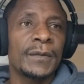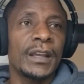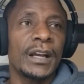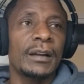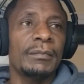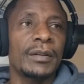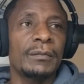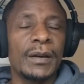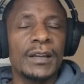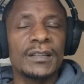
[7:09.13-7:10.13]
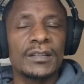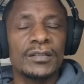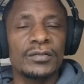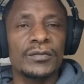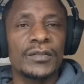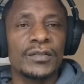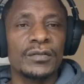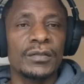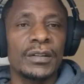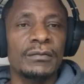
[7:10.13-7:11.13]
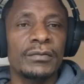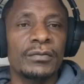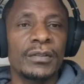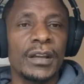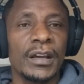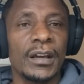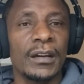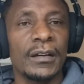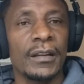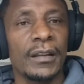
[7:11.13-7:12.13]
They can be best used to give you the